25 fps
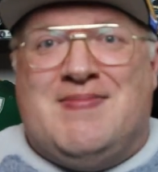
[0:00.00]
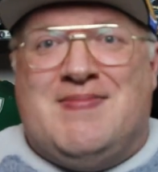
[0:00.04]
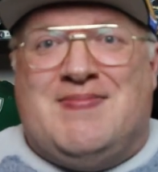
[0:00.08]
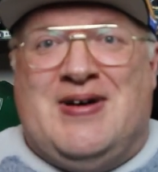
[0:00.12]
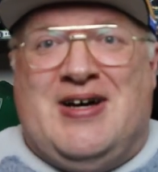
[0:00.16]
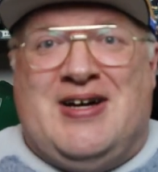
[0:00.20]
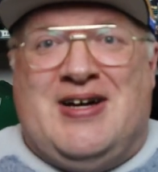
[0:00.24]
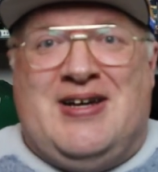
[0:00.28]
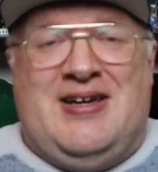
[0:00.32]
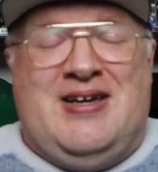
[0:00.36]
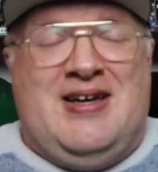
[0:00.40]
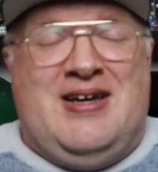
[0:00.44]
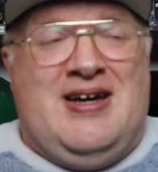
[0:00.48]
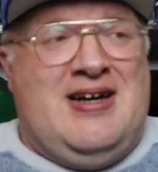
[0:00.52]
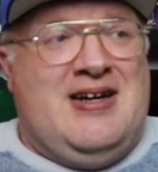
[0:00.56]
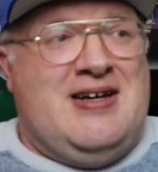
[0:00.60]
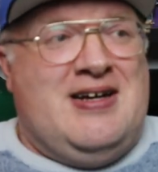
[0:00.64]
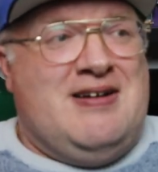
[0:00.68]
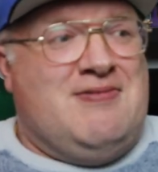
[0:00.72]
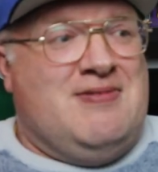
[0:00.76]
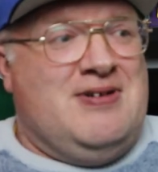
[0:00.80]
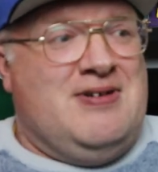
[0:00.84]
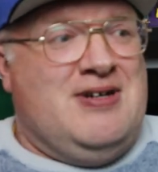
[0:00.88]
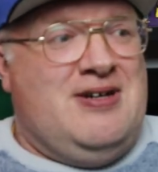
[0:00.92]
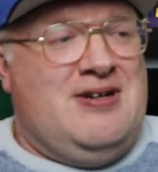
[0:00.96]
But
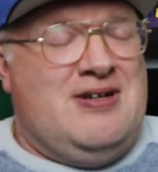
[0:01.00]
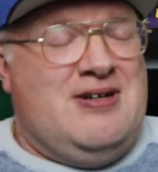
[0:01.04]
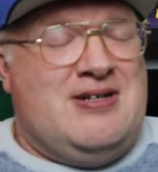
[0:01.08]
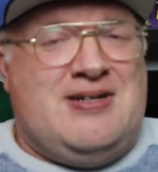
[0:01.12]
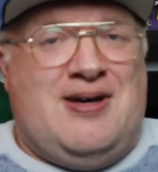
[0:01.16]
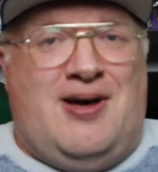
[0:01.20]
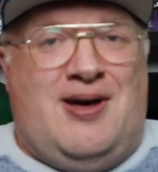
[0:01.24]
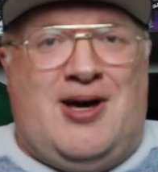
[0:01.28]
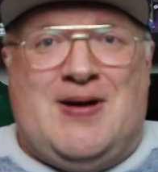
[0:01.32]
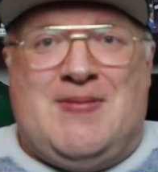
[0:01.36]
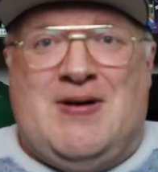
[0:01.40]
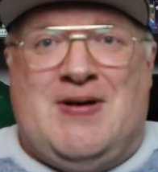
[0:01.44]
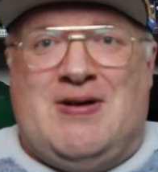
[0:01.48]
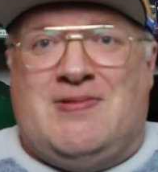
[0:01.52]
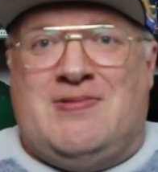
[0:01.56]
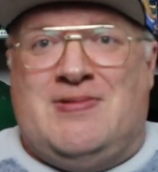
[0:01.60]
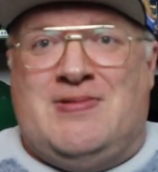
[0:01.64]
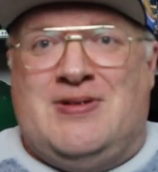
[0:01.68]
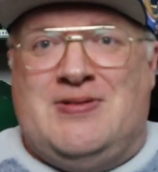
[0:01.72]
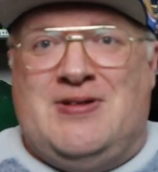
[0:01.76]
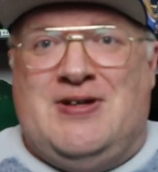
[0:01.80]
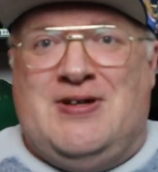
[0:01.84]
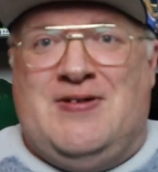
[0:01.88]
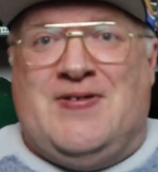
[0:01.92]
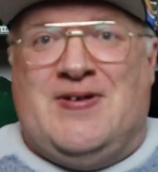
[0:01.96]
yeah, we're here to talk about
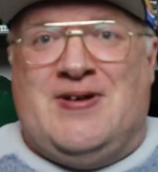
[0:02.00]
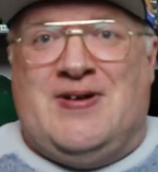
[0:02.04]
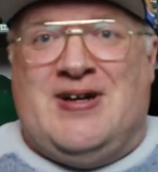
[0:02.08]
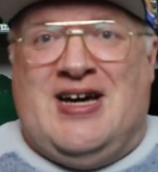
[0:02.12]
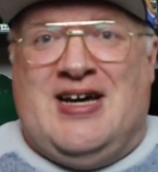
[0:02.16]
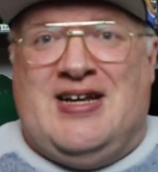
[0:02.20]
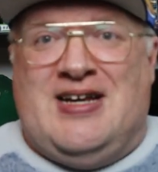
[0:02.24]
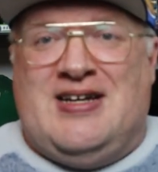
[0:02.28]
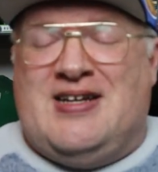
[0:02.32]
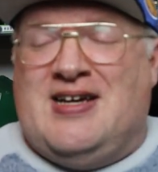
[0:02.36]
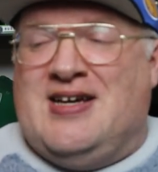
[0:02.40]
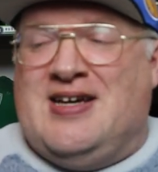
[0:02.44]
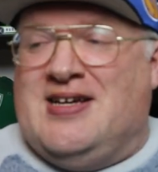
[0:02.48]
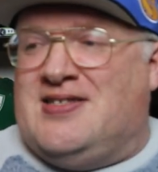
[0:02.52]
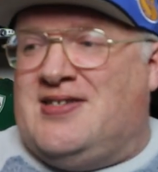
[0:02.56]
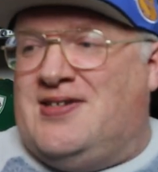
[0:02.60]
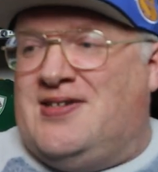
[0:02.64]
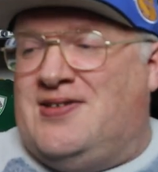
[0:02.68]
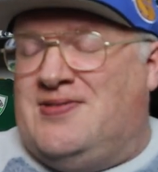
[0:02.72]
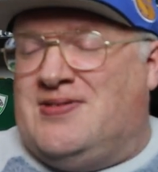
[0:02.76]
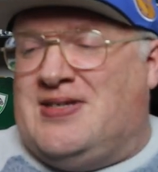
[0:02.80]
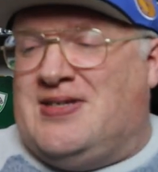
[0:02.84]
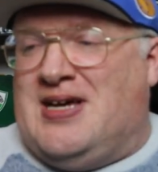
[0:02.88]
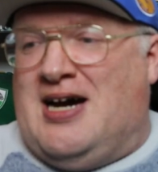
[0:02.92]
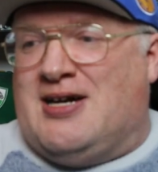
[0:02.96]
Rudy Fernandez,
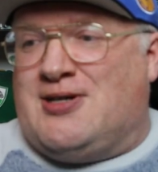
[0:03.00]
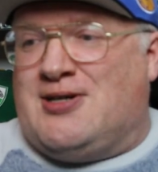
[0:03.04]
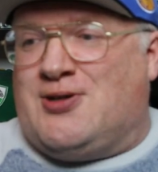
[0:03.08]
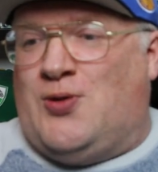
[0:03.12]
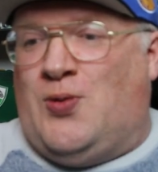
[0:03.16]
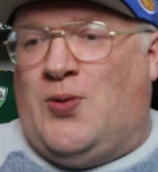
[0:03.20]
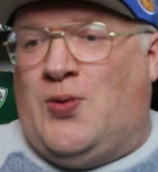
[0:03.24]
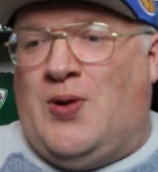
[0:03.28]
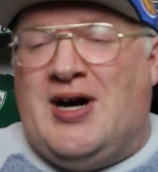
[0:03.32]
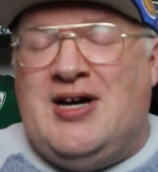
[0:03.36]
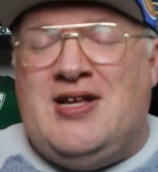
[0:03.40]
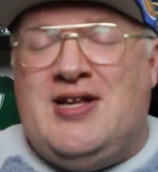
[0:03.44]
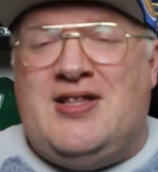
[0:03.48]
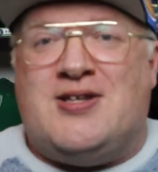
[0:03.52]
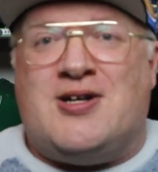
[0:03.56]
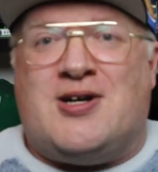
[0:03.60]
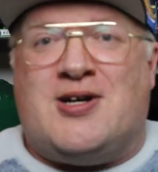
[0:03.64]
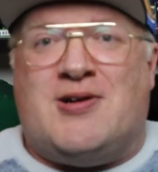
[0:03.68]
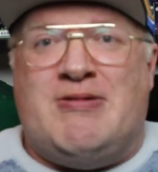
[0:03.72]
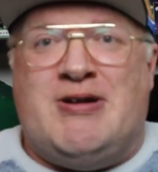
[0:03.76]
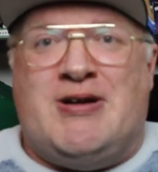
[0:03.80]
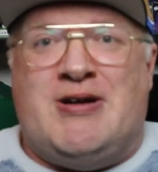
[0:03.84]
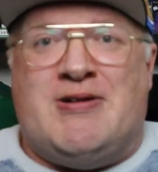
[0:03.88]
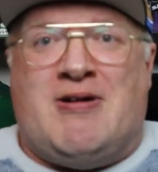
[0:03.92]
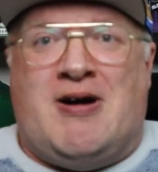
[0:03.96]
who's had quite the
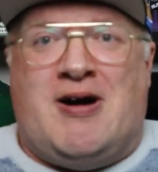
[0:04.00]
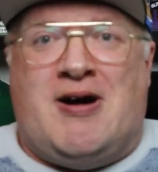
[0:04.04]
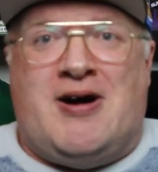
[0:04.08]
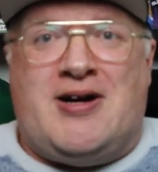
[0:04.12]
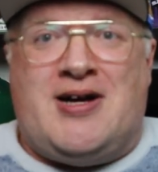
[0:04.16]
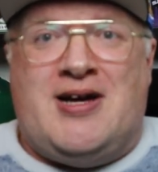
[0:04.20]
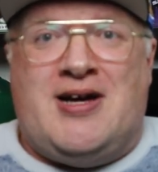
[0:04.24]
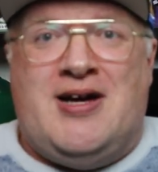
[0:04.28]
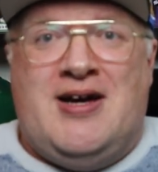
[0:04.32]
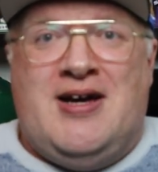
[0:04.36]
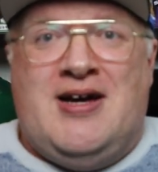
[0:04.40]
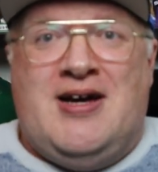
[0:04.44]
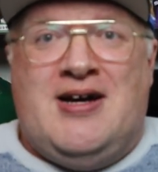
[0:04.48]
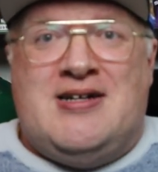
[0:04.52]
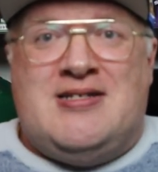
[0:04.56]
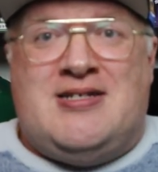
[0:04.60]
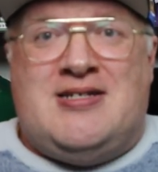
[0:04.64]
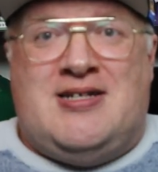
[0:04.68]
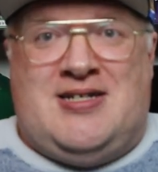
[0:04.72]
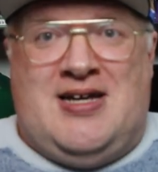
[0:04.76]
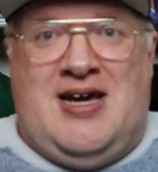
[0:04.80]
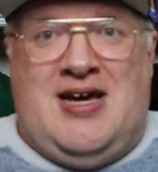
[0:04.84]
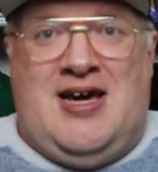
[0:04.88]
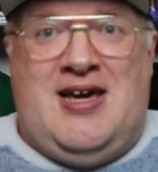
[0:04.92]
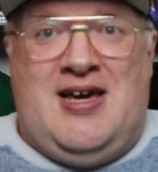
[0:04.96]
career arc.
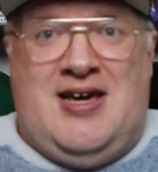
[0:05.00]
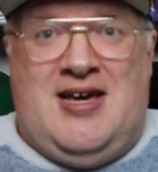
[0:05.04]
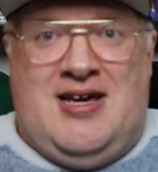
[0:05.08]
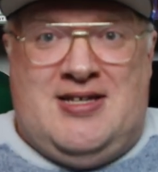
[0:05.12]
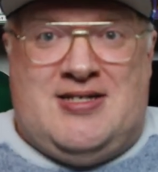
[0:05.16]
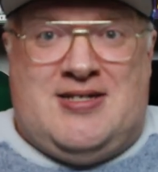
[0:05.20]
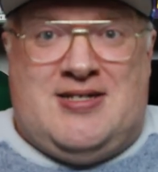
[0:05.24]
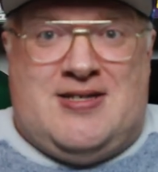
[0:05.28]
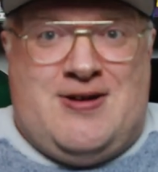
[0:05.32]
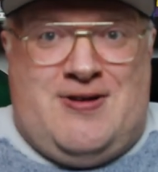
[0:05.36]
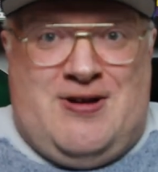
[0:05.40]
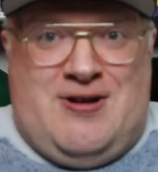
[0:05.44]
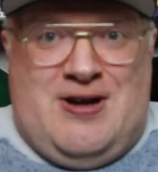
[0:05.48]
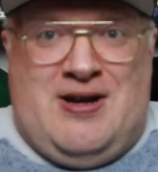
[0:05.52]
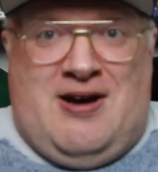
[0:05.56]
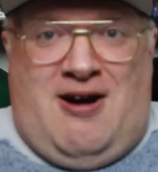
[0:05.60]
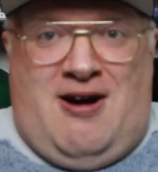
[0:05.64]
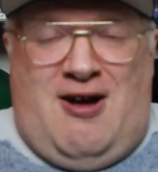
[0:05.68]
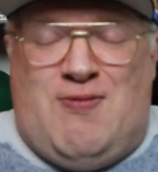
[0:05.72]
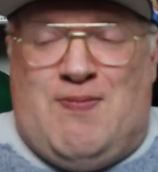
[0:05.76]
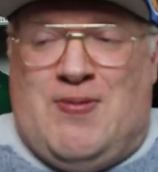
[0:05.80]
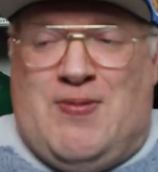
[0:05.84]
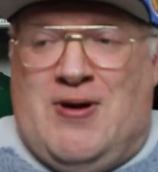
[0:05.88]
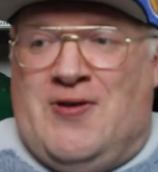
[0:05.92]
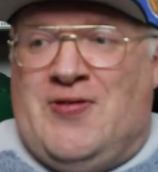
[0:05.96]
Today, his
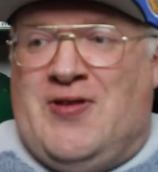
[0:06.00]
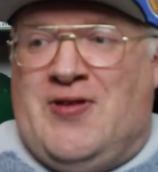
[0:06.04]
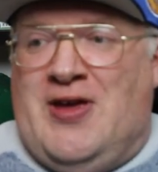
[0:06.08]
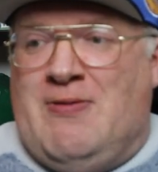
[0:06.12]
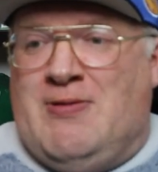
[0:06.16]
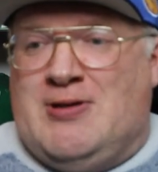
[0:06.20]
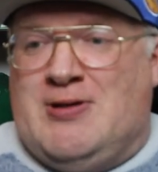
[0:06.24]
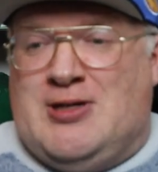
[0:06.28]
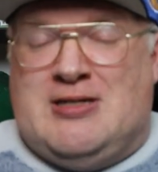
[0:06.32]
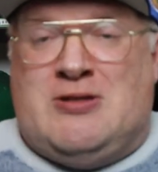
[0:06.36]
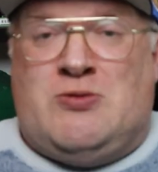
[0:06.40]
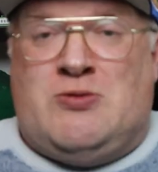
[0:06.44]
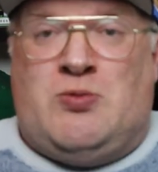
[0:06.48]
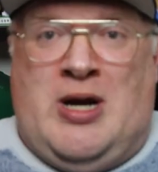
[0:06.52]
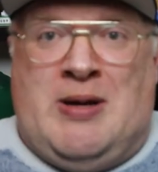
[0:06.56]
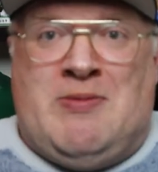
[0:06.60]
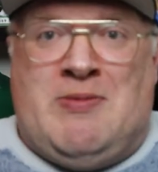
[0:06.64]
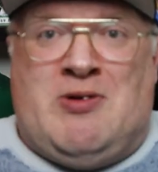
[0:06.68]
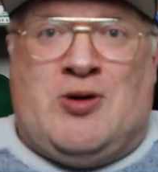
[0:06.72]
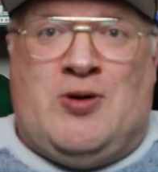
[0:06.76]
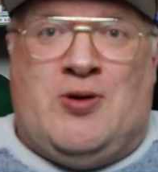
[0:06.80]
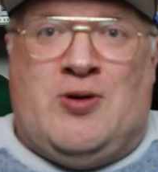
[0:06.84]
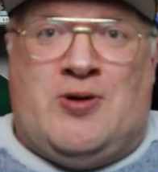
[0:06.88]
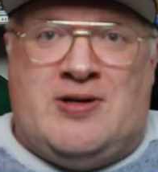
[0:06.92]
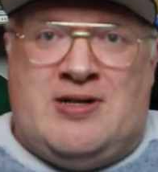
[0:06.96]
39th birthday, which is when
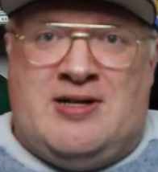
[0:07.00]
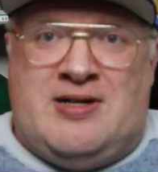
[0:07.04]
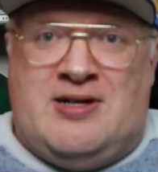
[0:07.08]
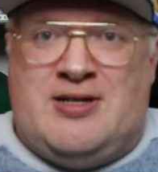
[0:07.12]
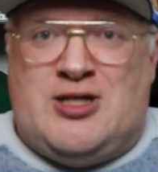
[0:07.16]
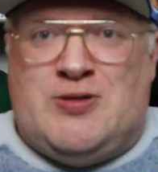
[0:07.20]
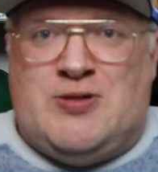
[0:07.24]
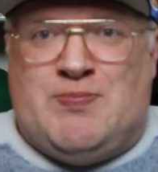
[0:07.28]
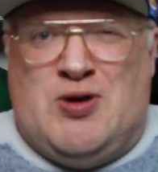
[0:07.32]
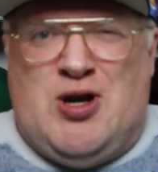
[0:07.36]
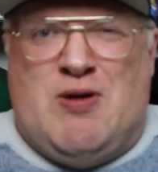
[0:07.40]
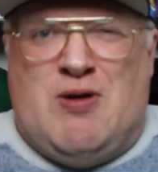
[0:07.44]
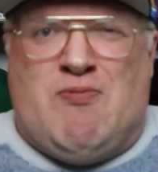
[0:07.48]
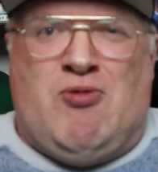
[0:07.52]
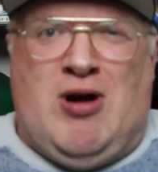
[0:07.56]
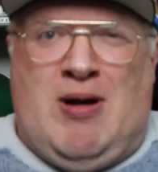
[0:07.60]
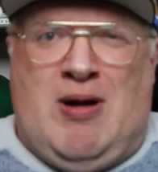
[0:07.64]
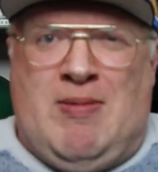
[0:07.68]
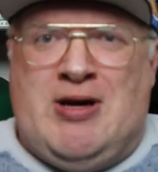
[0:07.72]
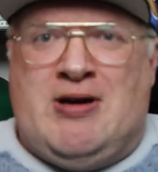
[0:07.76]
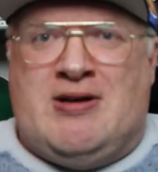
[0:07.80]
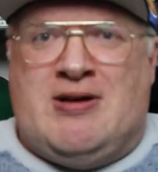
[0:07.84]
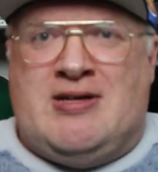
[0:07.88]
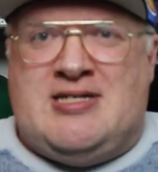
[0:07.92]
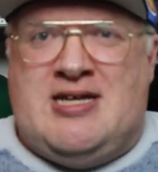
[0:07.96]
I'm recording this, but you're
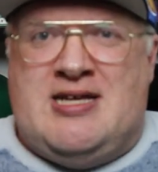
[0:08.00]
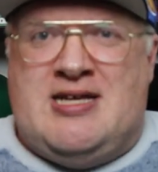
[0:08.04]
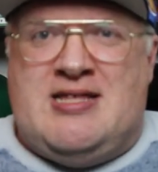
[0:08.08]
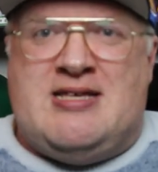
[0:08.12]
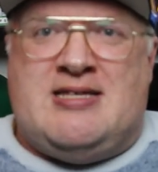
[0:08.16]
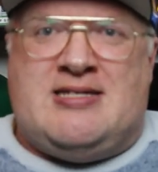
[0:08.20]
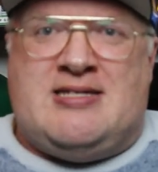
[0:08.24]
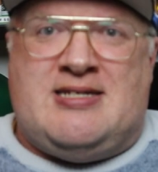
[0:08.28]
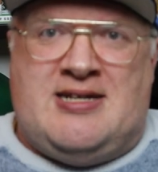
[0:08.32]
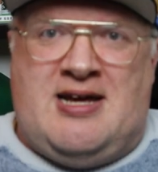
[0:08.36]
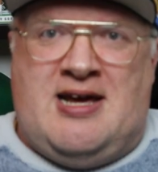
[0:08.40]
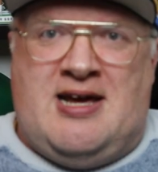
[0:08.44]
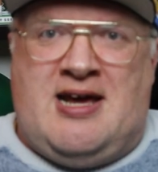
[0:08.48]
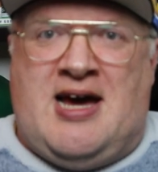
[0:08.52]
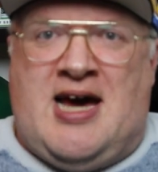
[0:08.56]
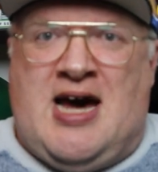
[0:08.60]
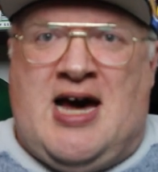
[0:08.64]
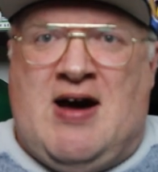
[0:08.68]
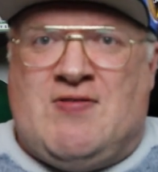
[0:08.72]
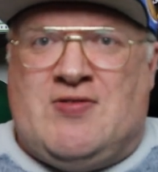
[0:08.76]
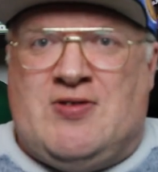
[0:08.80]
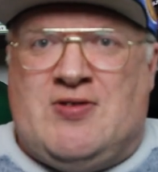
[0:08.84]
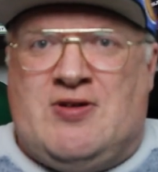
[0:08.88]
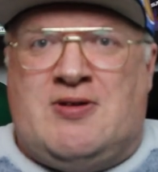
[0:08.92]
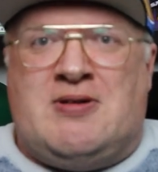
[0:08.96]
probably going to see this the day
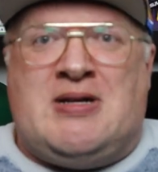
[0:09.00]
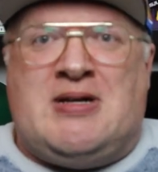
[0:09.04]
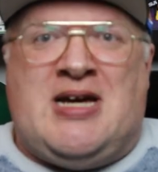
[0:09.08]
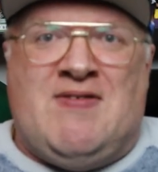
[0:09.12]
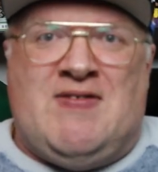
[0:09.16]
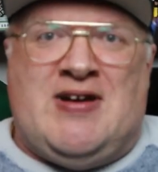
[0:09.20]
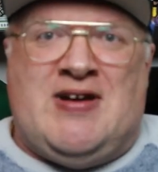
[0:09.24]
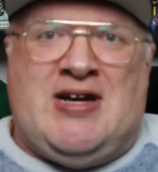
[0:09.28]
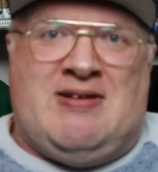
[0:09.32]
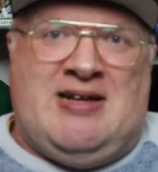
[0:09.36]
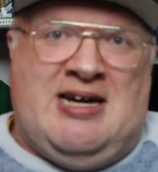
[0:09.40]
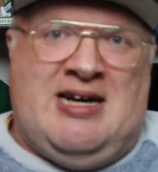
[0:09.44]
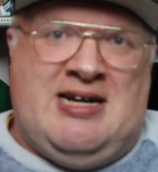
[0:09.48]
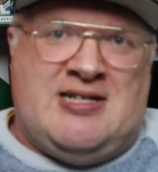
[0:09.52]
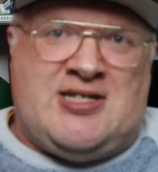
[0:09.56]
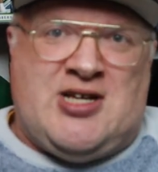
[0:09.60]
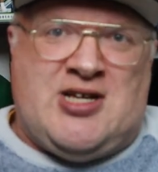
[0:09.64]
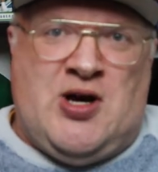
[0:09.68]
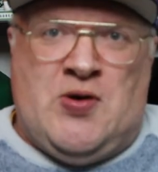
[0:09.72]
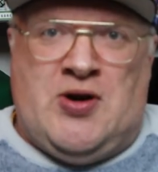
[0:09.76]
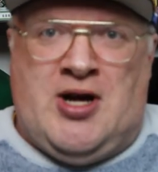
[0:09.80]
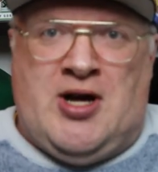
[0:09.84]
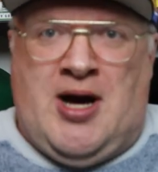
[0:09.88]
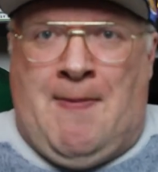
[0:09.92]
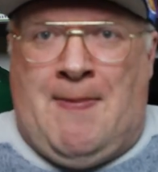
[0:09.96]
after, given how late it's
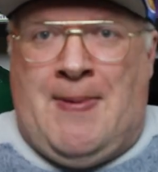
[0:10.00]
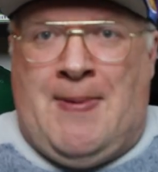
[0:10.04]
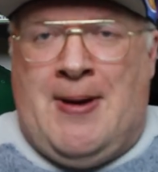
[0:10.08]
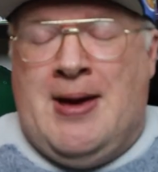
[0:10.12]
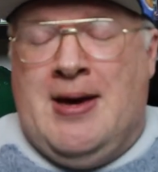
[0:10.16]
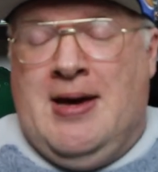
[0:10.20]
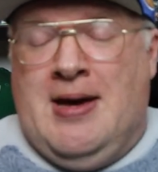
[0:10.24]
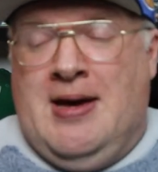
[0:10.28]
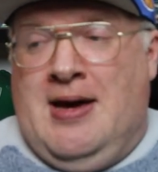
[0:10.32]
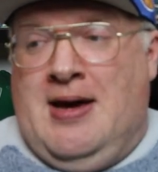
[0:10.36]
going up.